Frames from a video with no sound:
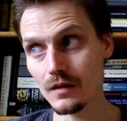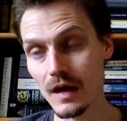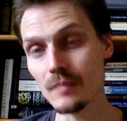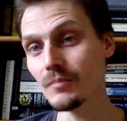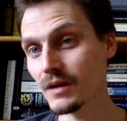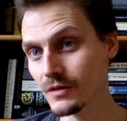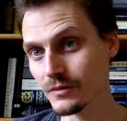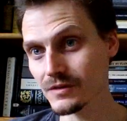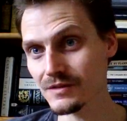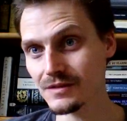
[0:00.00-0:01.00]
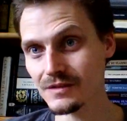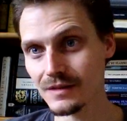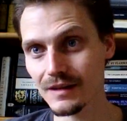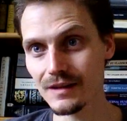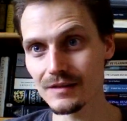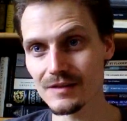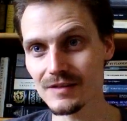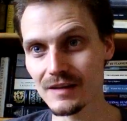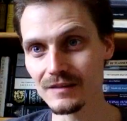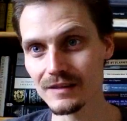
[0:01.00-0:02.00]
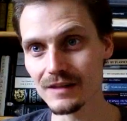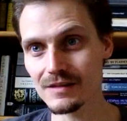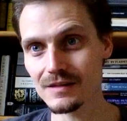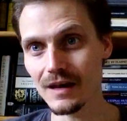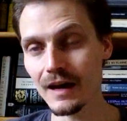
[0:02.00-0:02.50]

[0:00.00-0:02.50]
ambiguous, to say the least.